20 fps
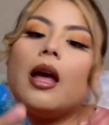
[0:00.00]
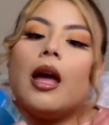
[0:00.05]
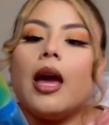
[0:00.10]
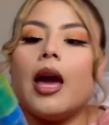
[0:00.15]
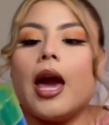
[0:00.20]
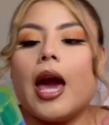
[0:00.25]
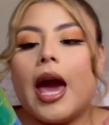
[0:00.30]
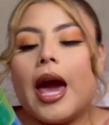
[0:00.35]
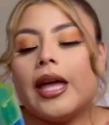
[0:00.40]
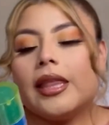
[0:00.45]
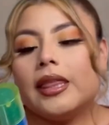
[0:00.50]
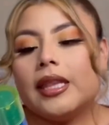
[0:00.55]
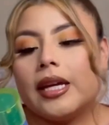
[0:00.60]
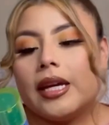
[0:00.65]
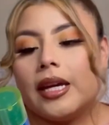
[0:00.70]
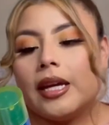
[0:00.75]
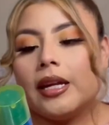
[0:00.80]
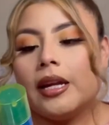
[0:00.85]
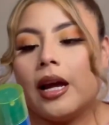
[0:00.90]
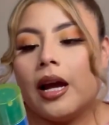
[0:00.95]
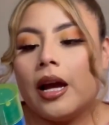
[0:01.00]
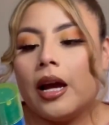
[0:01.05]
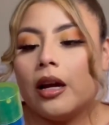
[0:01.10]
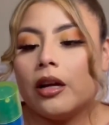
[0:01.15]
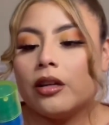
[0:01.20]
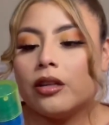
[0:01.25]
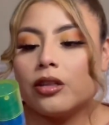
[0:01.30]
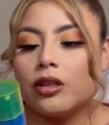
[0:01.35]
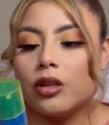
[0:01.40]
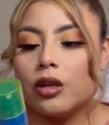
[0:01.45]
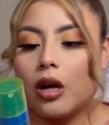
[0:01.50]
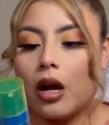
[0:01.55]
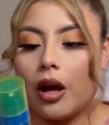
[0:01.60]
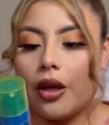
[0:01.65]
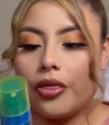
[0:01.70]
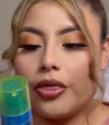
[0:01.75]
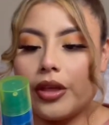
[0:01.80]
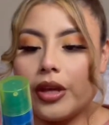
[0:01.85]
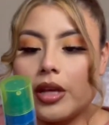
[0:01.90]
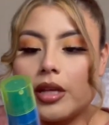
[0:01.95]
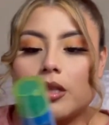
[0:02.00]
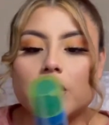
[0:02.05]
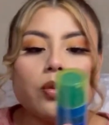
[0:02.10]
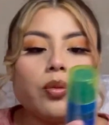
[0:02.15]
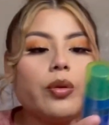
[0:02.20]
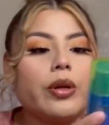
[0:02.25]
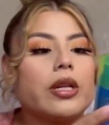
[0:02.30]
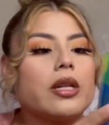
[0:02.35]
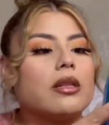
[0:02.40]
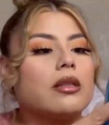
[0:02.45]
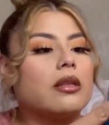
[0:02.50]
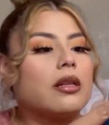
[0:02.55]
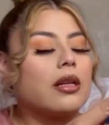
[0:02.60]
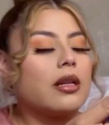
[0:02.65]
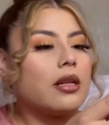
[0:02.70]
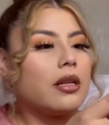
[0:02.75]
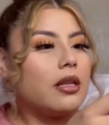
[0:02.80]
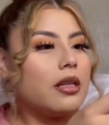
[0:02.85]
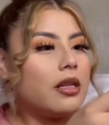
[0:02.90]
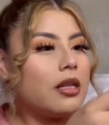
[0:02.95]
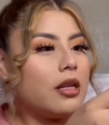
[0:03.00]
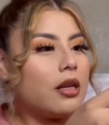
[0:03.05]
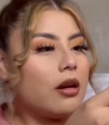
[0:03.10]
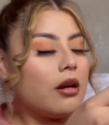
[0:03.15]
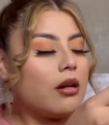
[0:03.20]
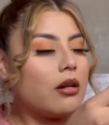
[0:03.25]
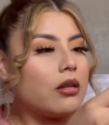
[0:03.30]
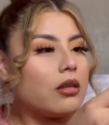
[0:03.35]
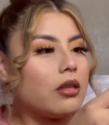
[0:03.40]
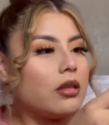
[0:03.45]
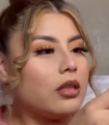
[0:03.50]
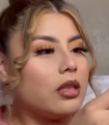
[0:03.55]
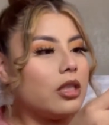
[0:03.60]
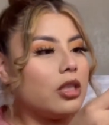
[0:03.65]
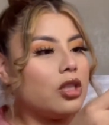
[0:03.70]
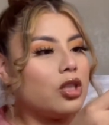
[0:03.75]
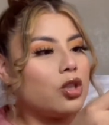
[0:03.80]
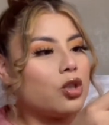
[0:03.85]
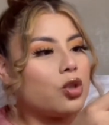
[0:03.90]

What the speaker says: And then I also got this. What is it? NEOGEN